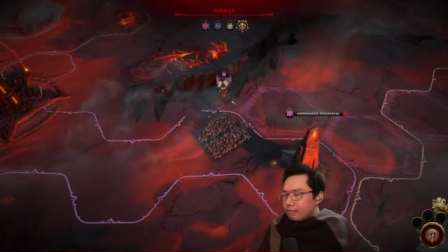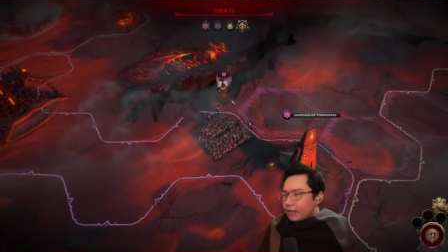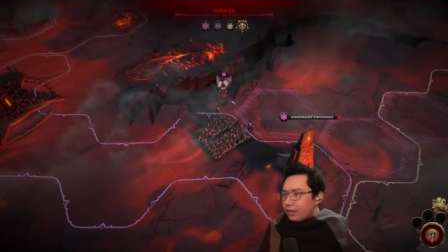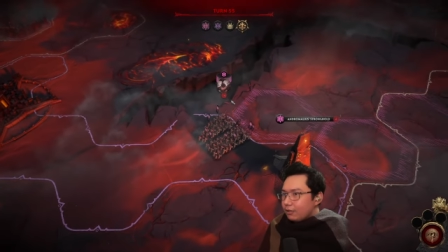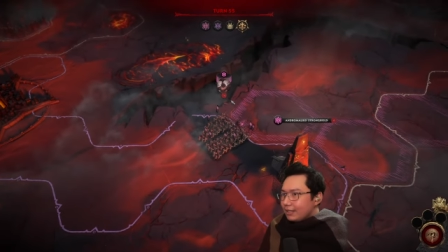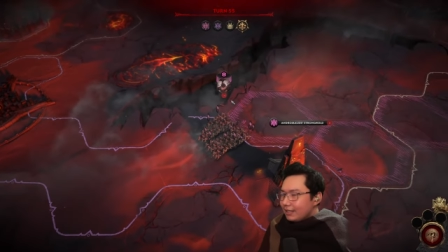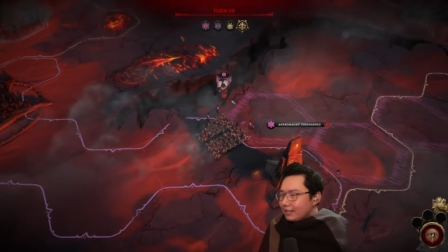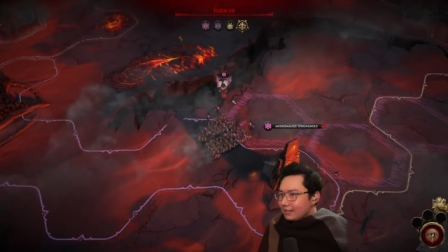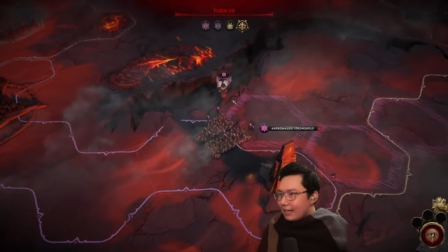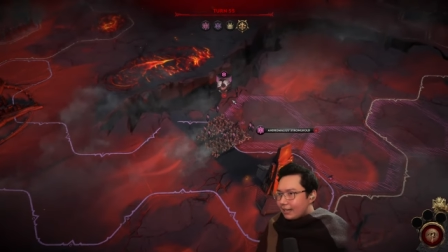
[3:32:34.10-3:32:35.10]
Oh, he didn't
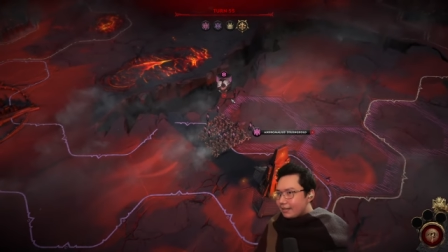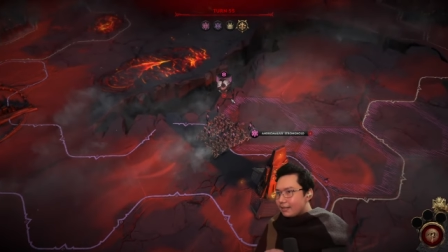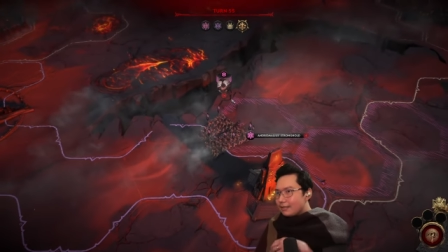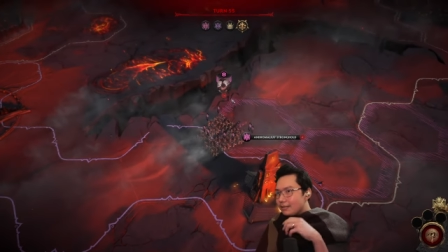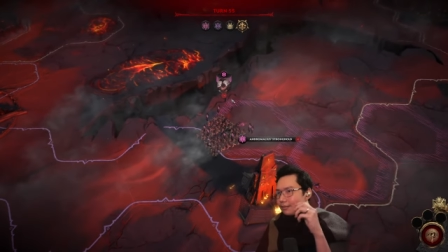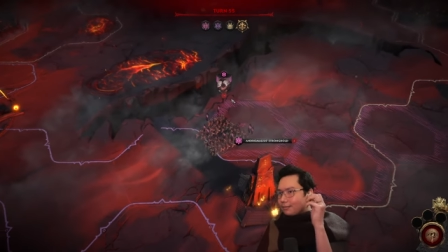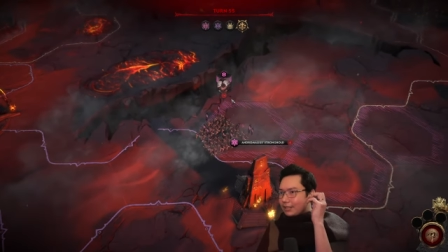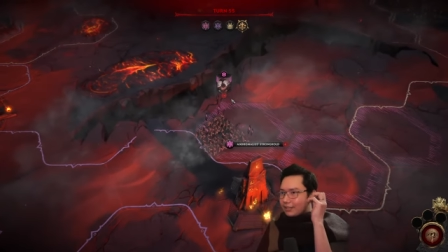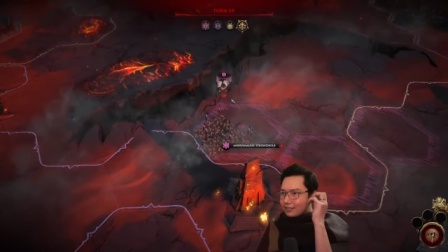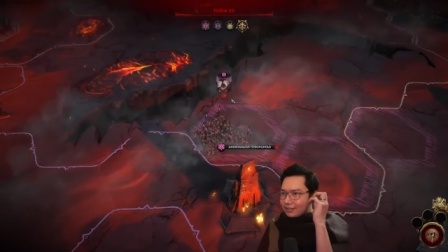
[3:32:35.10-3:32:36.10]
attack.
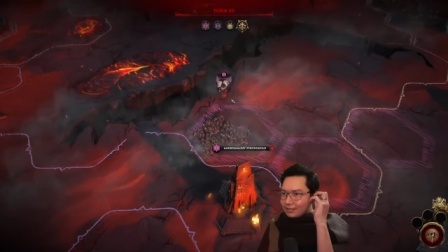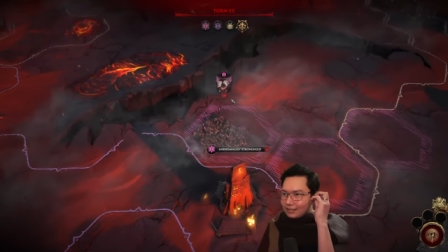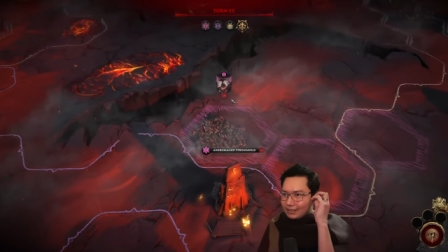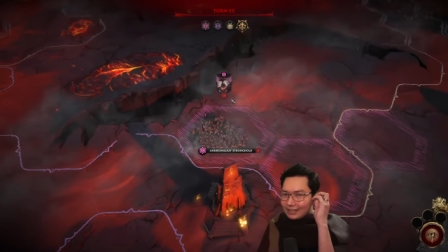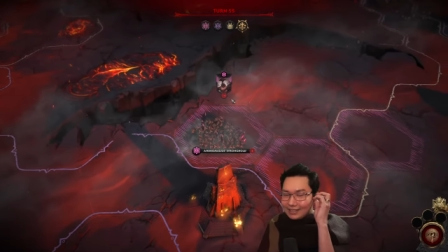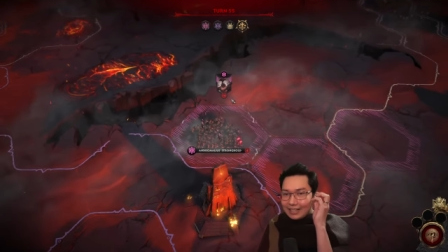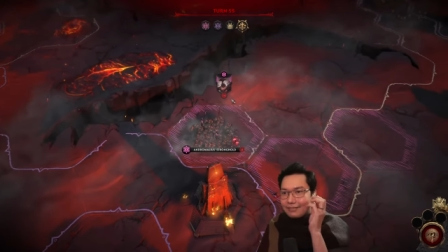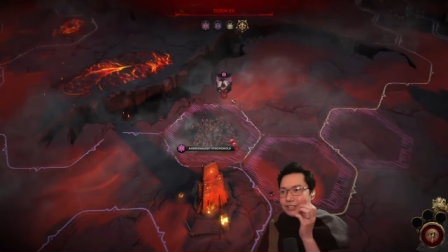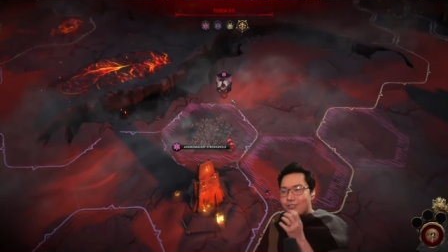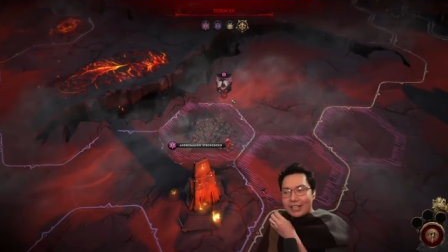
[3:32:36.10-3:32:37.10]
Because he doesn't have
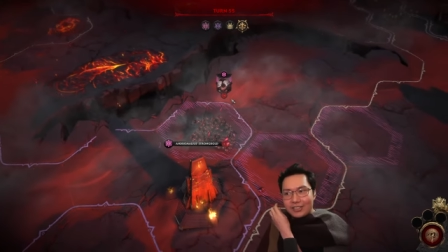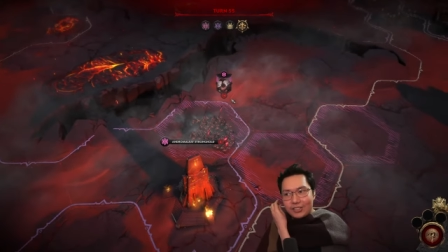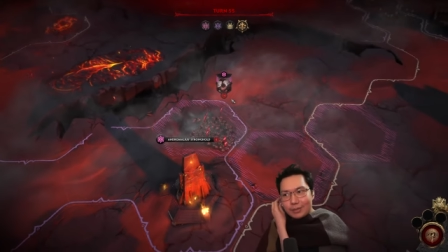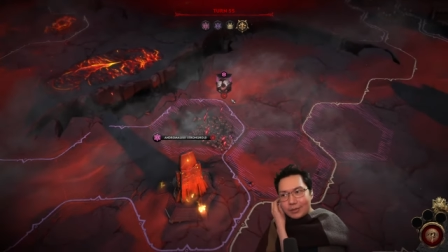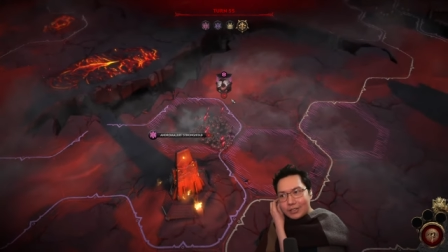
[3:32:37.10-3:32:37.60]
a stratagem to